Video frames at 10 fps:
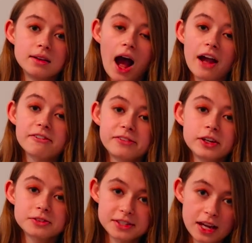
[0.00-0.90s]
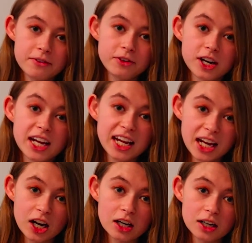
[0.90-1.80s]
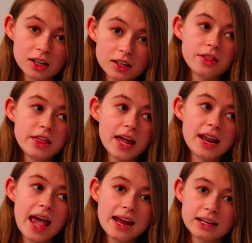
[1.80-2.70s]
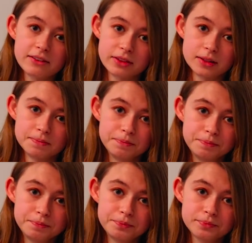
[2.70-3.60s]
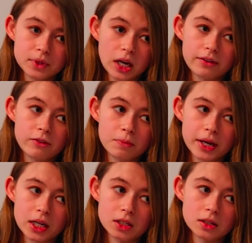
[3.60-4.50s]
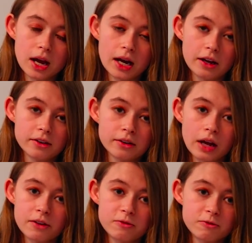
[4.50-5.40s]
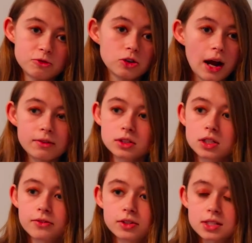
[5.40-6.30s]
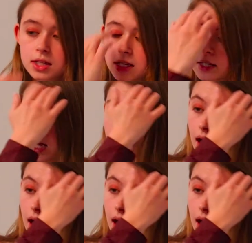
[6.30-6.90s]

I feel safer here than any of them that I've ever been in. And I've traveled to different cities.